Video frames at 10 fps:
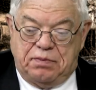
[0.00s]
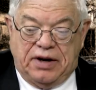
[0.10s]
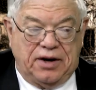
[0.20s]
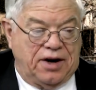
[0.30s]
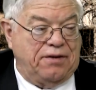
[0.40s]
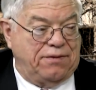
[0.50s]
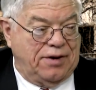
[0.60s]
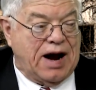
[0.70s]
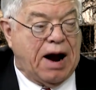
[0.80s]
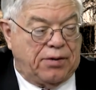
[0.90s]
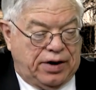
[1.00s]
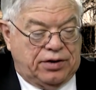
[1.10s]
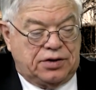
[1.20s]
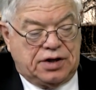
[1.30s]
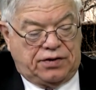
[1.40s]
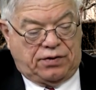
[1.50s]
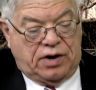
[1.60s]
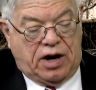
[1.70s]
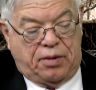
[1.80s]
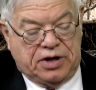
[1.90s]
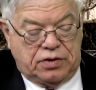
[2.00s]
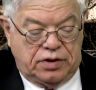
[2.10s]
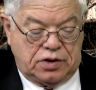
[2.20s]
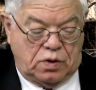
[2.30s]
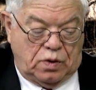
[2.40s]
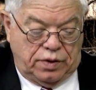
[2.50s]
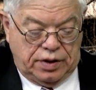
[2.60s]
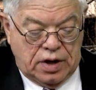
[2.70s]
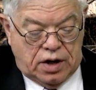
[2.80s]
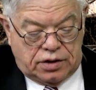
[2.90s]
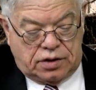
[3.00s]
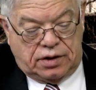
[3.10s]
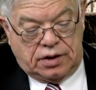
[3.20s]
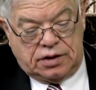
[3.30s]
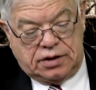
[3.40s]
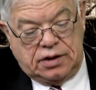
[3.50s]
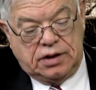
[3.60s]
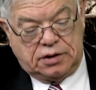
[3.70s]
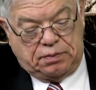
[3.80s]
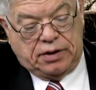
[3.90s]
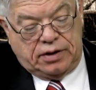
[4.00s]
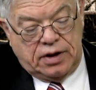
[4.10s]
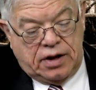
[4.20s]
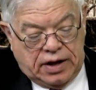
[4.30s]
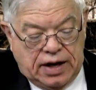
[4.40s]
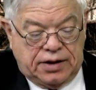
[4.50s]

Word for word: big enough for our use, for an elementary school. Right, and that, so this, this, this Yeah,